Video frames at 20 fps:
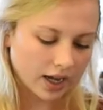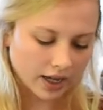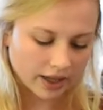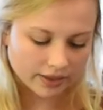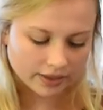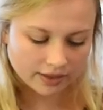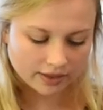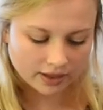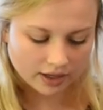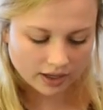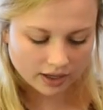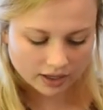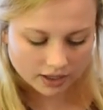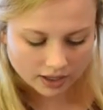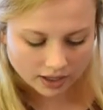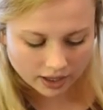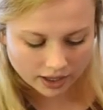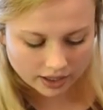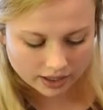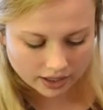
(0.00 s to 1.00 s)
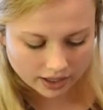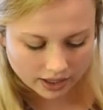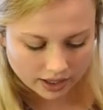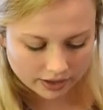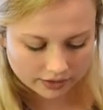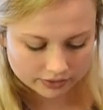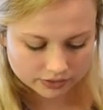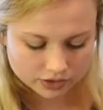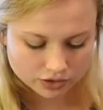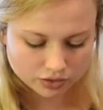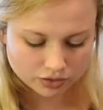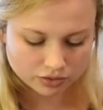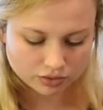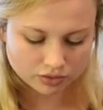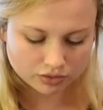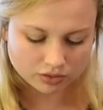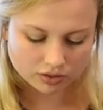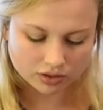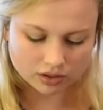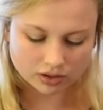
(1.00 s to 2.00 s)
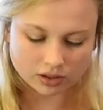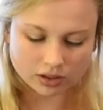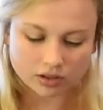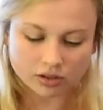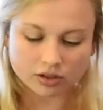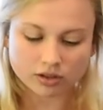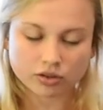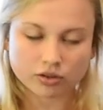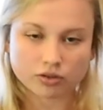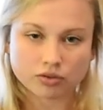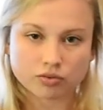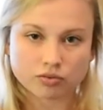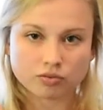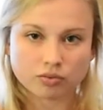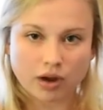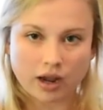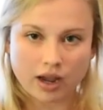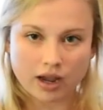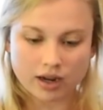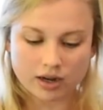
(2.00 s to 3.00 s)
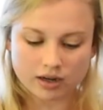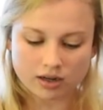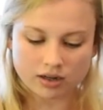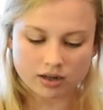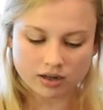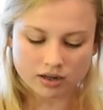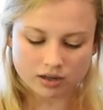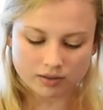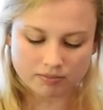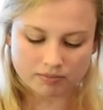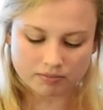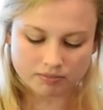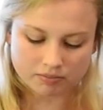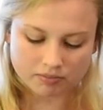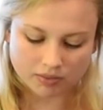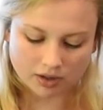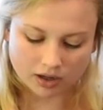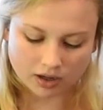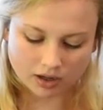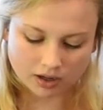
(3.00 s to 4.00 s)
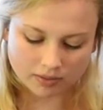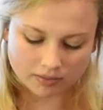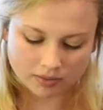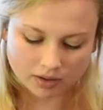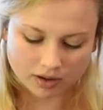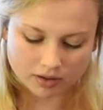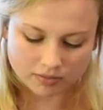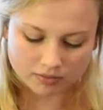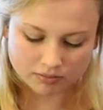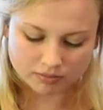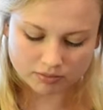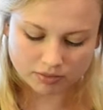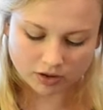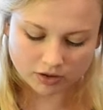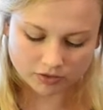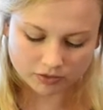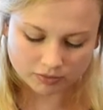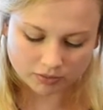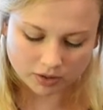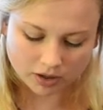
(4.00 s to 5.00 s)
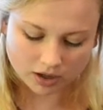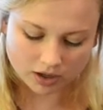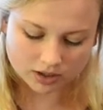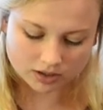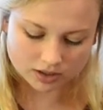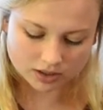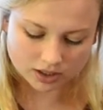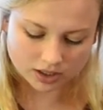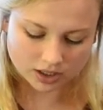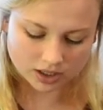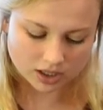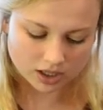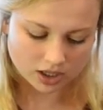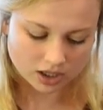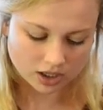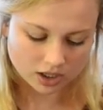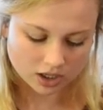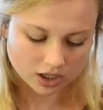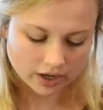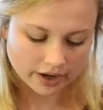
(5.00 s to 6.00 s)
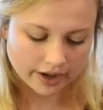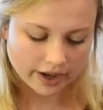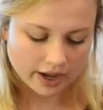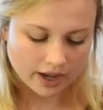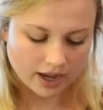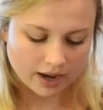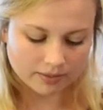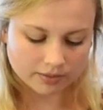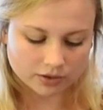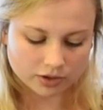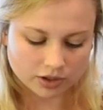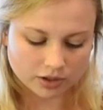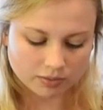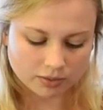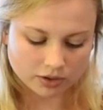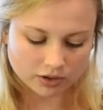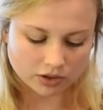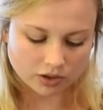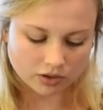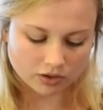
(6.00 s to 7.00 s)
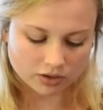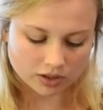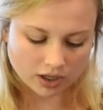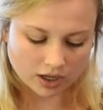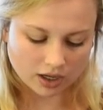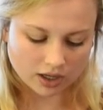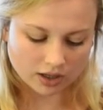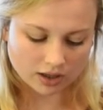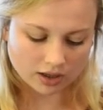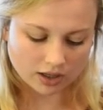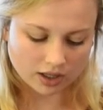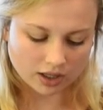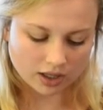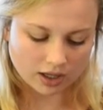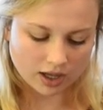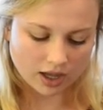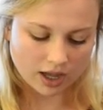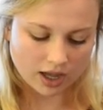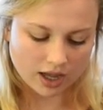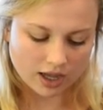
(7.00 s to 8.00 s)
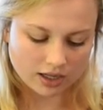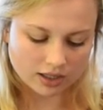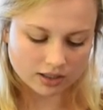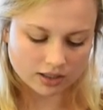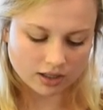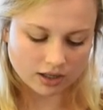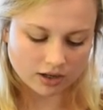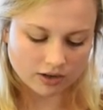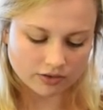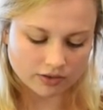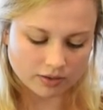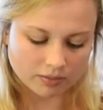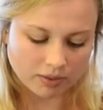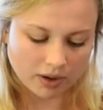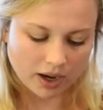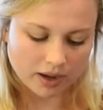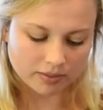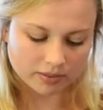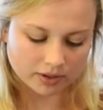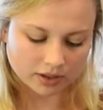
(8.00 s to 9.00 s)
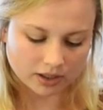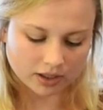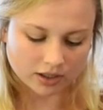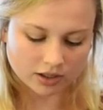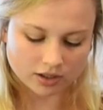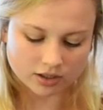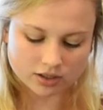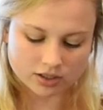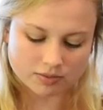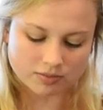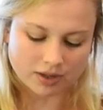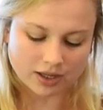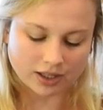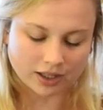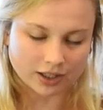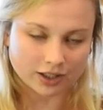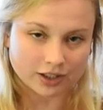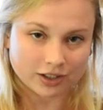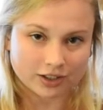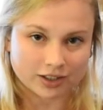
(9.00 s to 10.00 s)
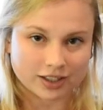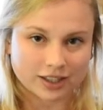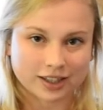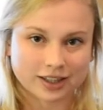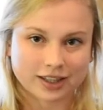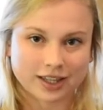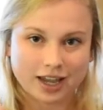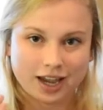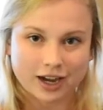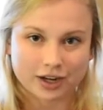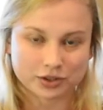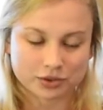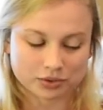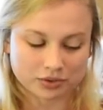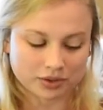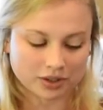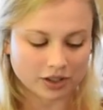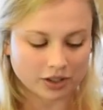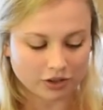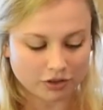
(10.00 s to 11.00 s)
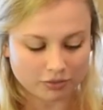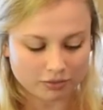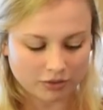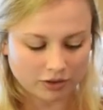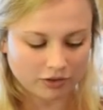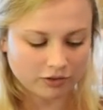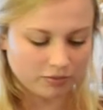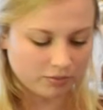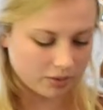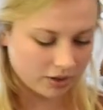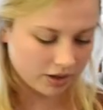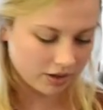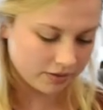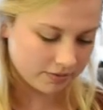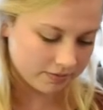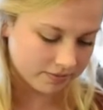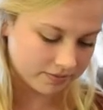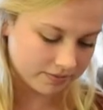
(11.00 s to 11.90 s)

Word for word: and then I have two little red um, puff balls here. I'm just gonna put those on the end of the pipe cleaner to make it look like the actual earmuff part.